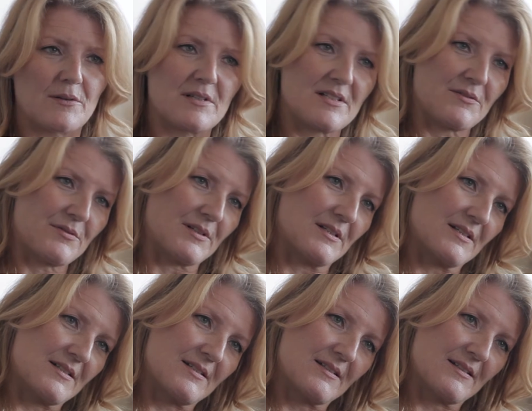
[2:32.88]
in
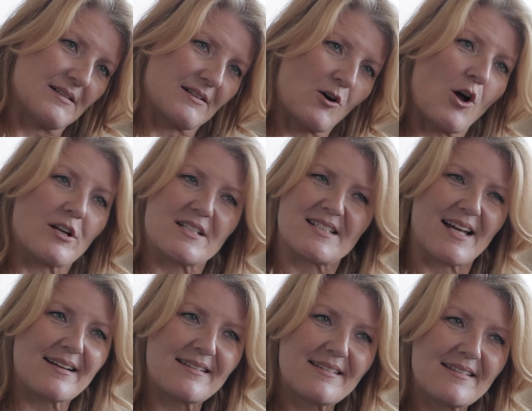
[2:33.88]
different
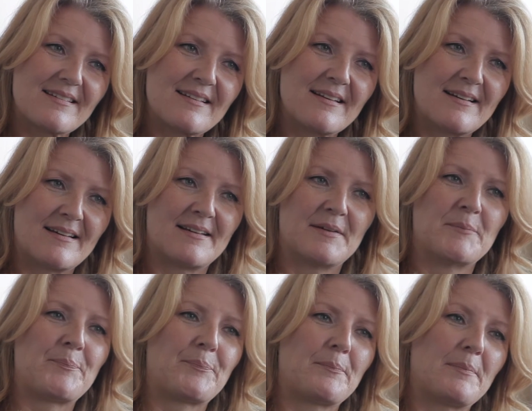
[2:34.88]
contexts.
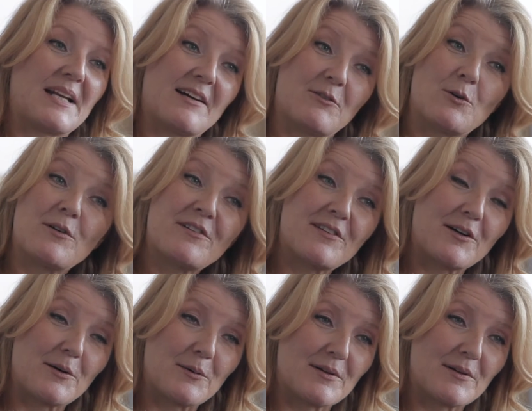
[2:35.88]
But I've also